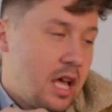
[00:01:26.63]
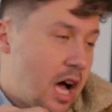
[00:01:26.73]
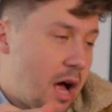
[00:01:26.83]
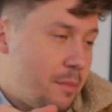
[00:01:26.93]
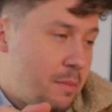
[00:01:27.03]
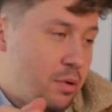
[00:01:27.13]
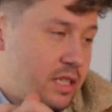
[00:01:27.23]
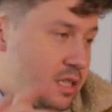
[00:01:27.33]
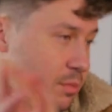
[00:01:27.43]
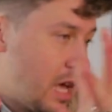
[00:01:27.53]
I may bring
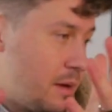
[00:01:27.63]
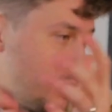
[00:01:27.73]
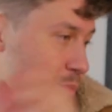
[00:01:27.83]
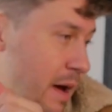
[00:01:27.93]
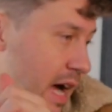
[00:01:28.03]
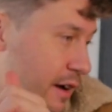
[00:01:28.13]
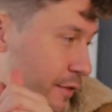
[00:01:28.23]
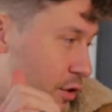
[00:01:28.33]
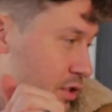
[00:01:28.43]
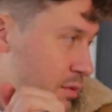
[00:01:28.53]
some games back
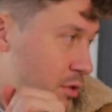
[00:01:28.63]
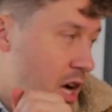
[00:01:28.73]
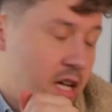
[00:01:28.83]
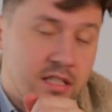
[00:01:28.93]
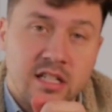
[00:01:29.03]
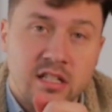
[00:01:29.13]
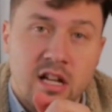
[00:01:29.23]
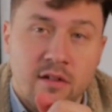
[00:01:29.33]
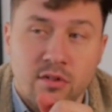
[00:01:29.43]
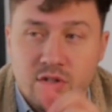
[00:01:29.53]
for some content
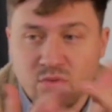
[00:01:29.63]
coverage.